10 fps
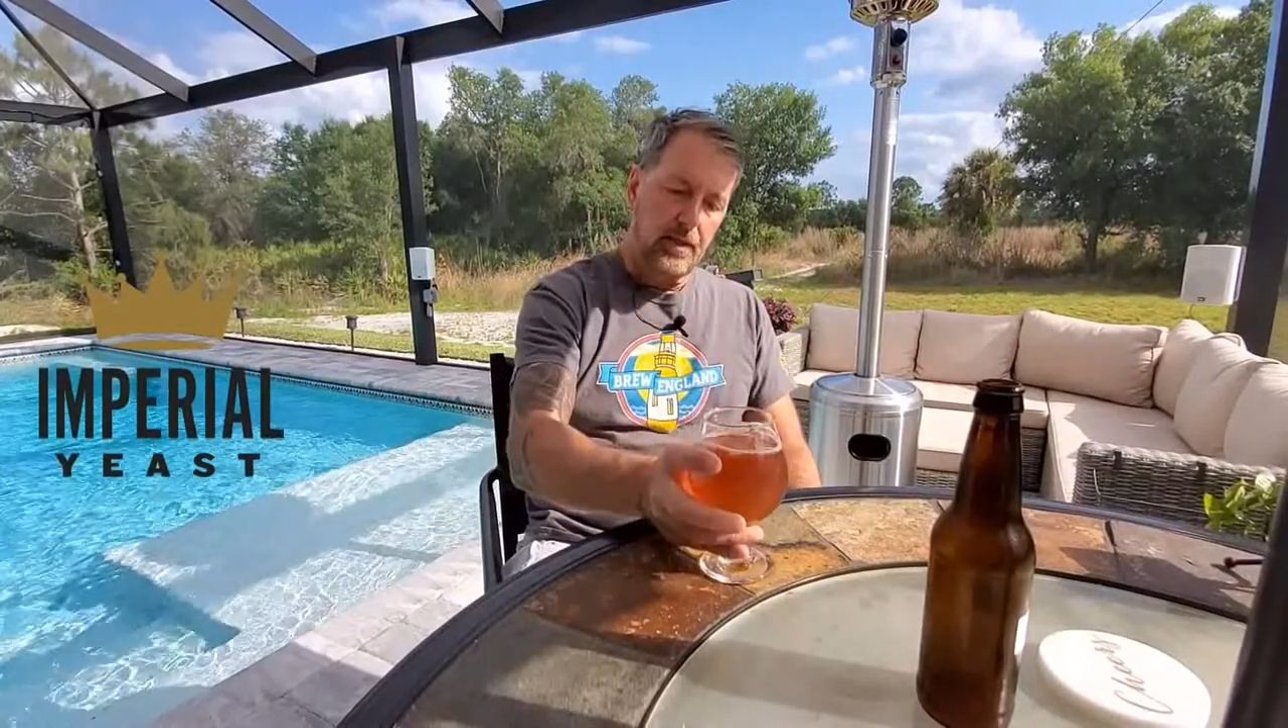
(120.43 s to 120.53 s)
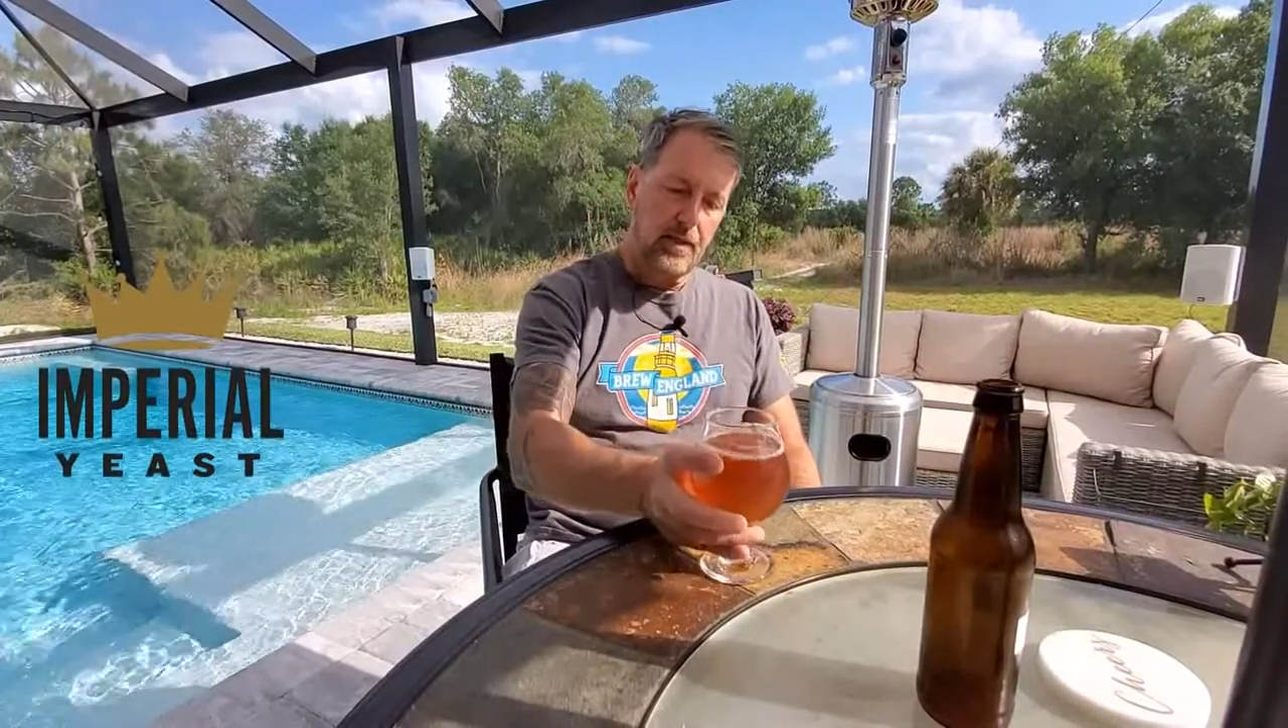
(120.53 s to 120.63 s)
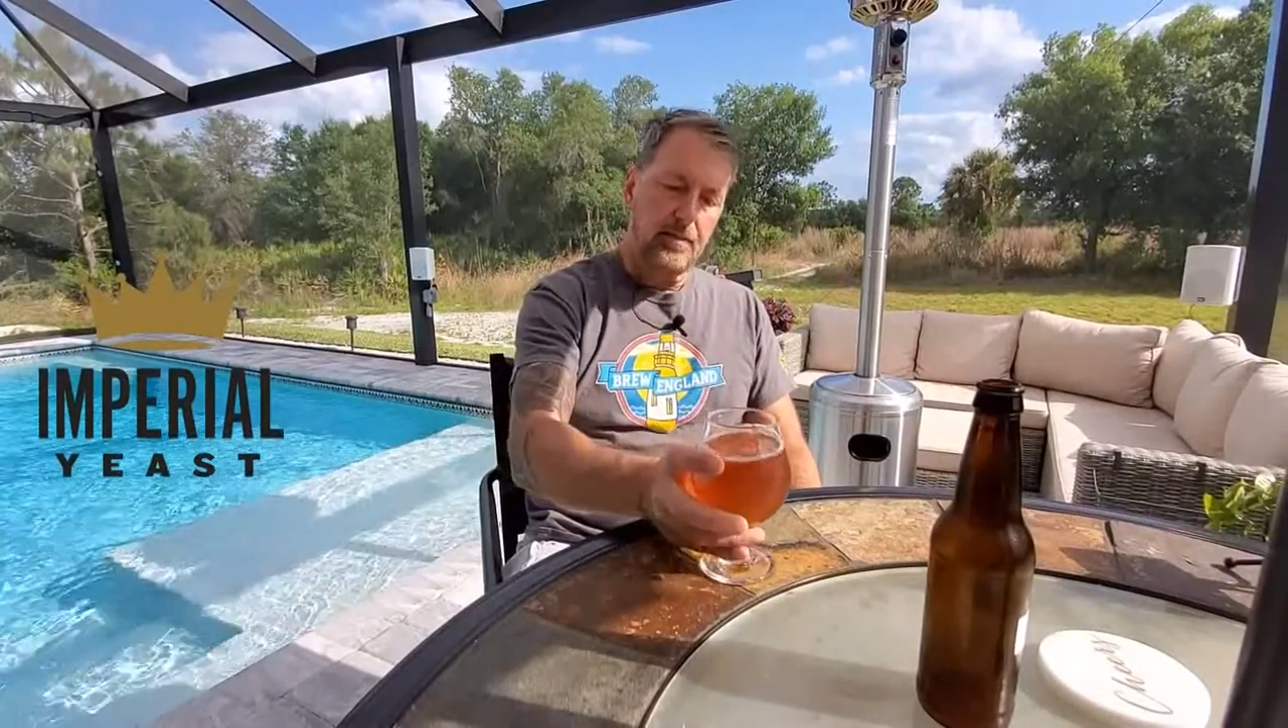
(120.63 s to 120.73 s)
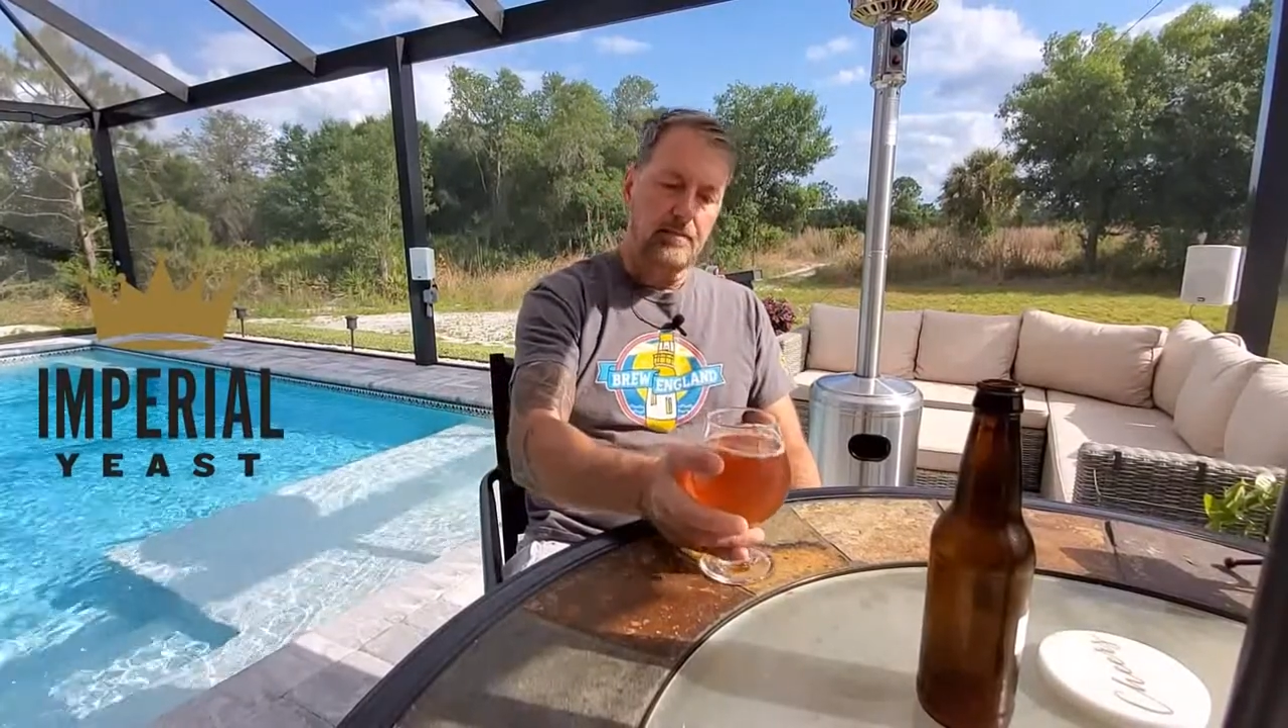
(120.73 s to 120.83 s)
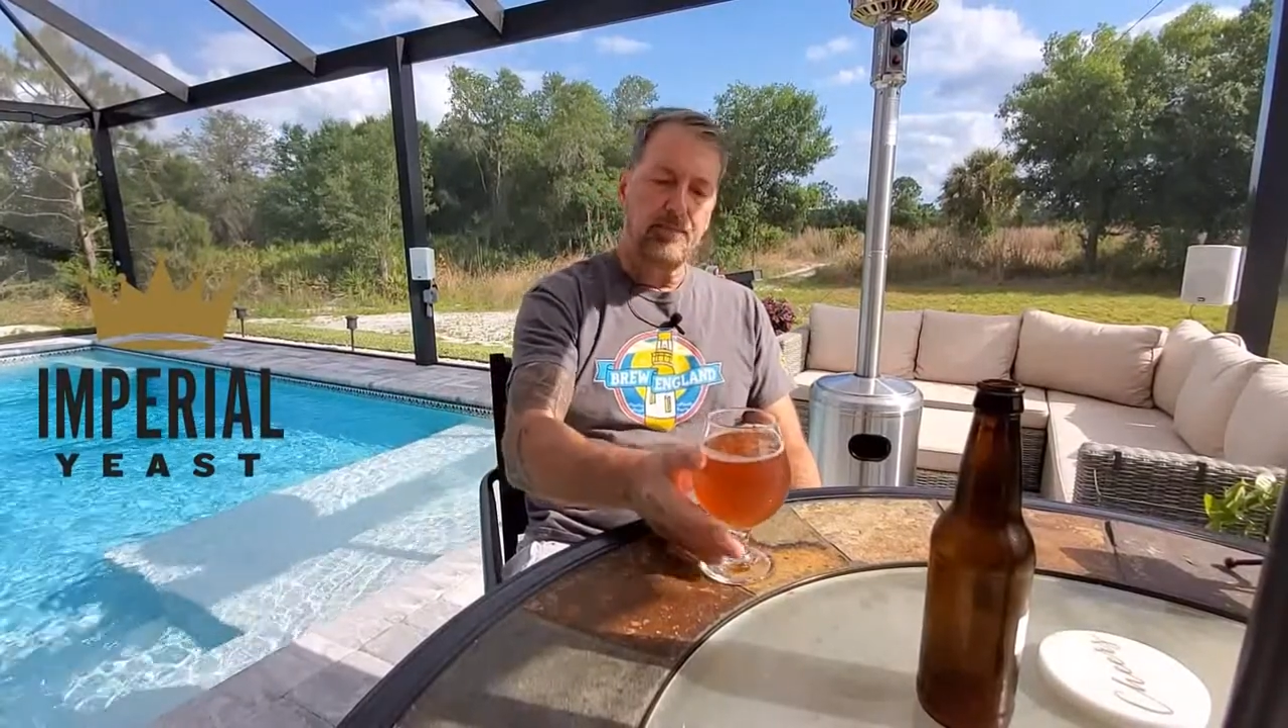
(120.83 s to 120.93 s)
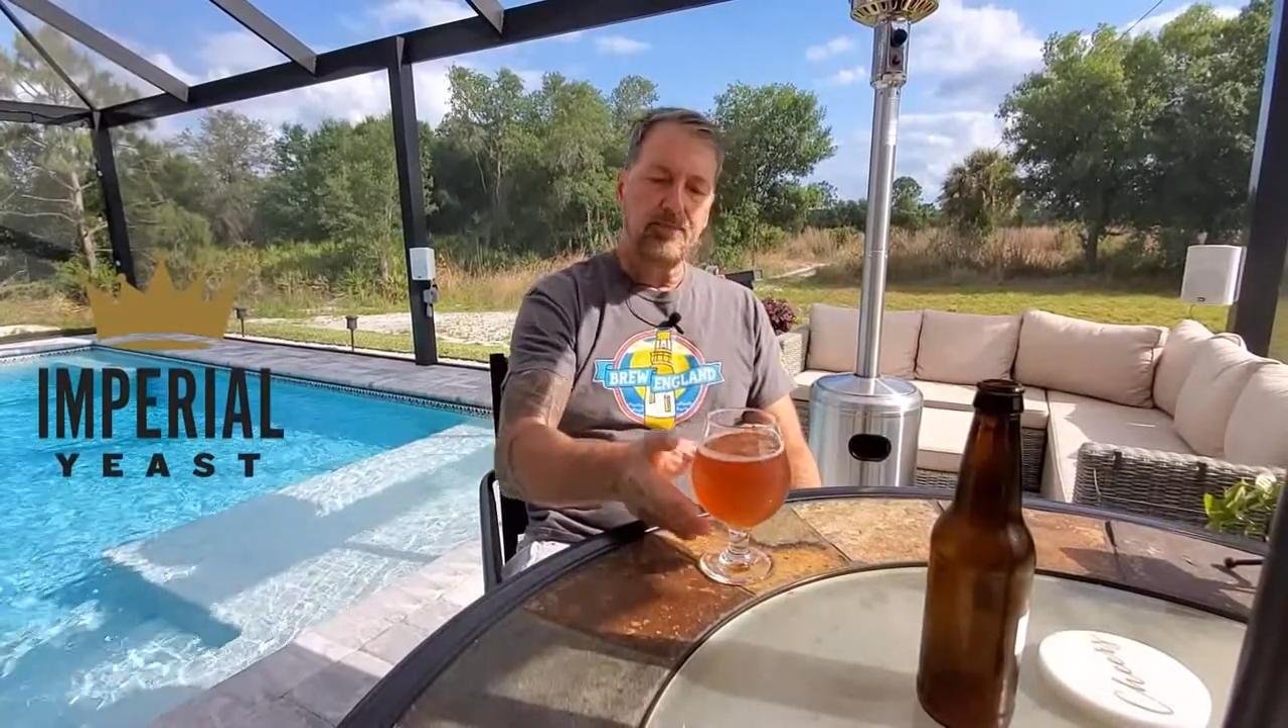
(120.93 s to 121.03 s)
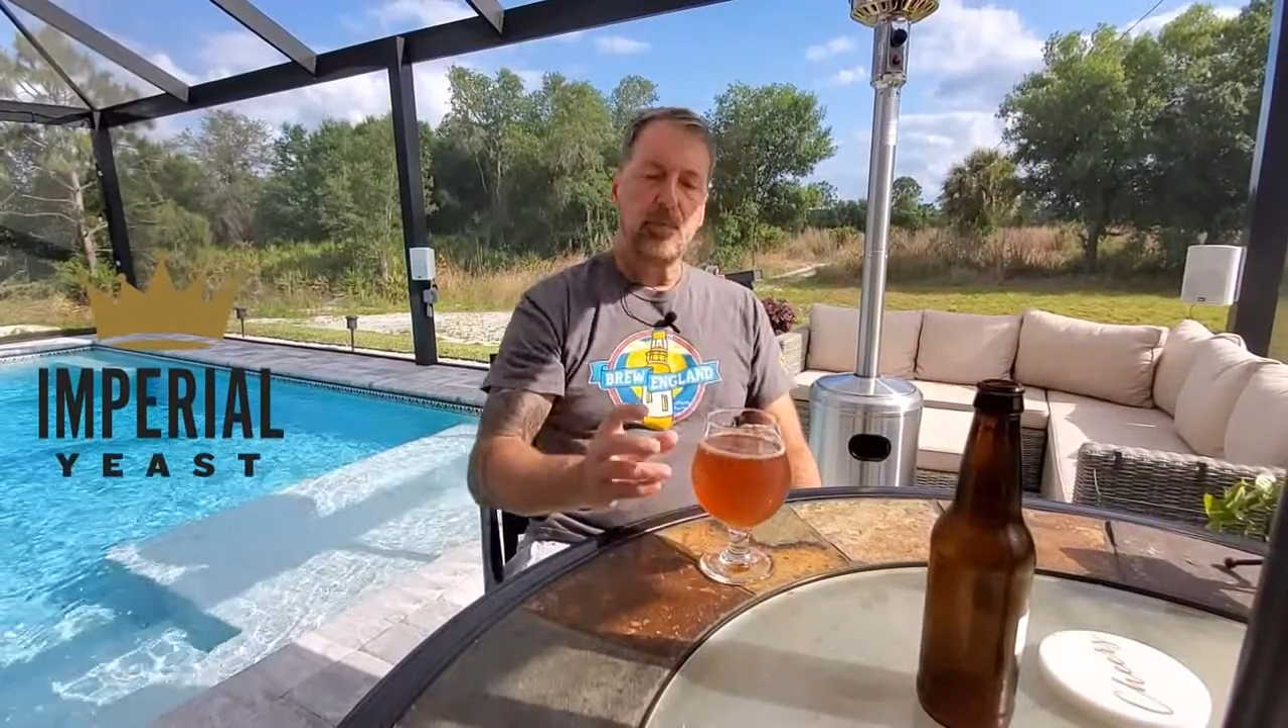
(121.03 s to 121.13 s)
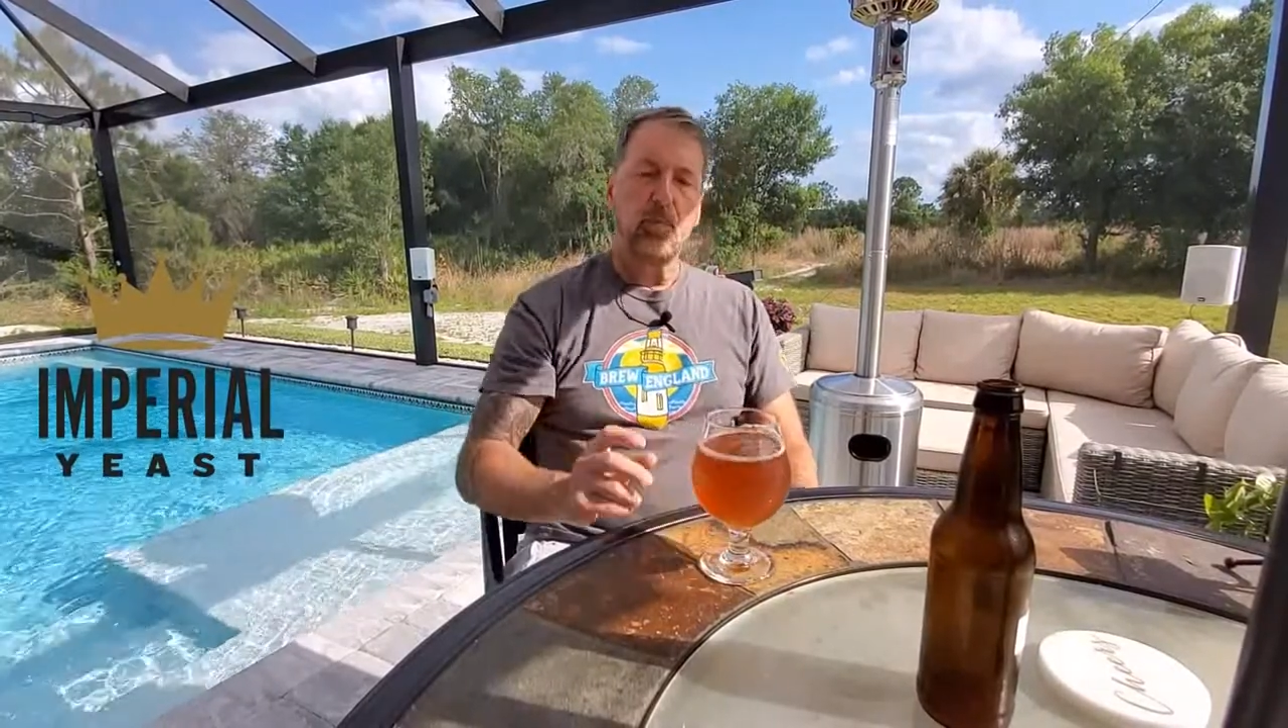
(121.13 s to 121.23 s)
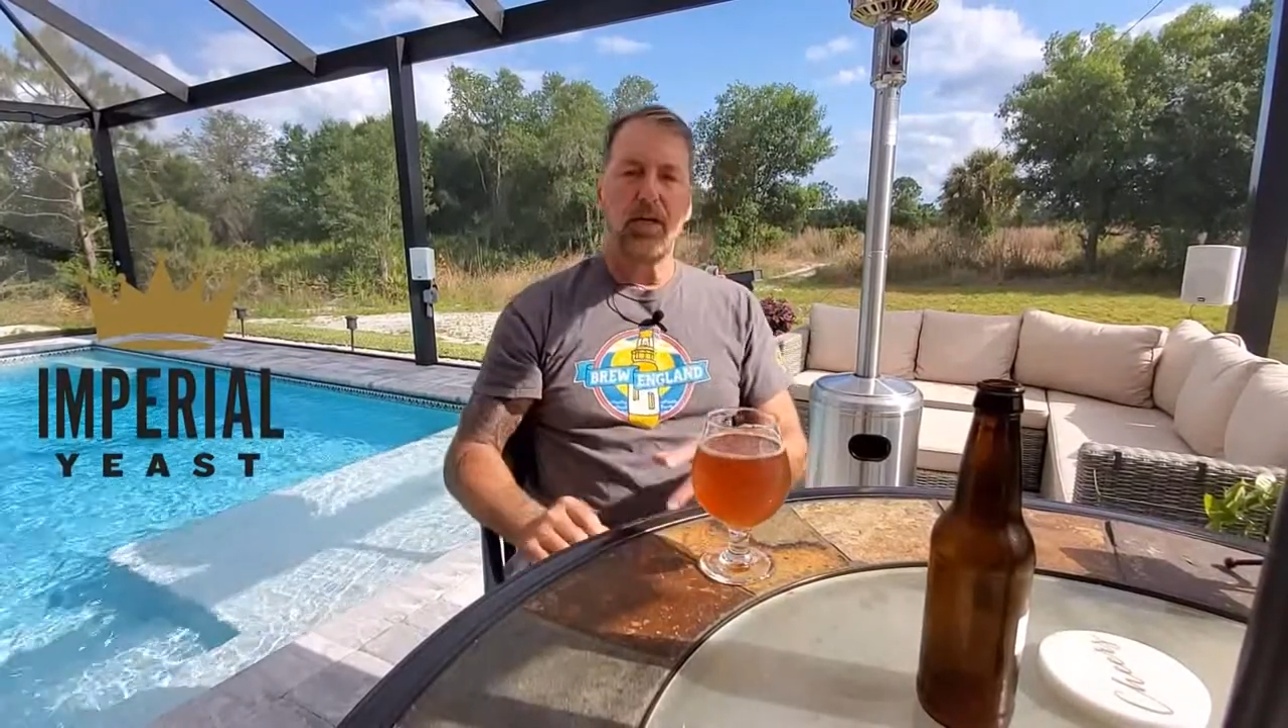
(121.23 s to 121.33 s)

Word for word: Um, we'll